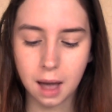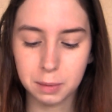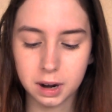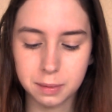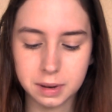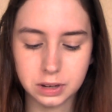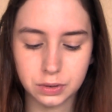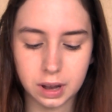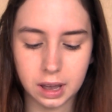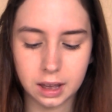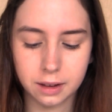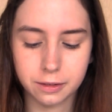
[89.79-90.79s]
I'm going to be
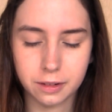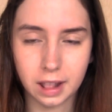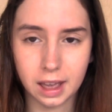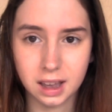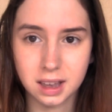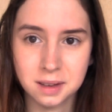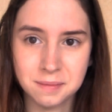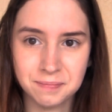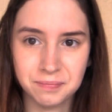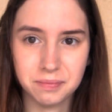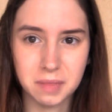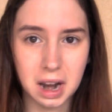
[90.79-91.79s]
doing it for like
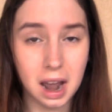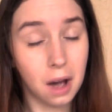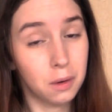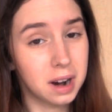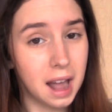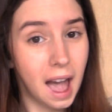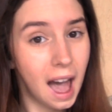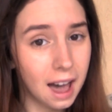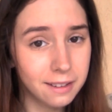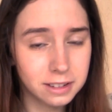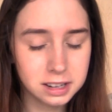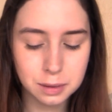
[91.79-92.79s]
an hour and a
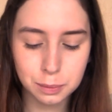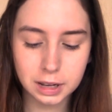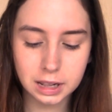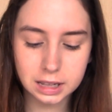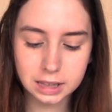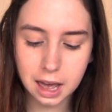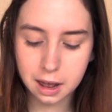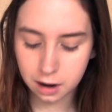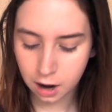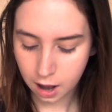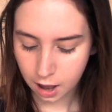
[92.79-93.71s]
half or something like that.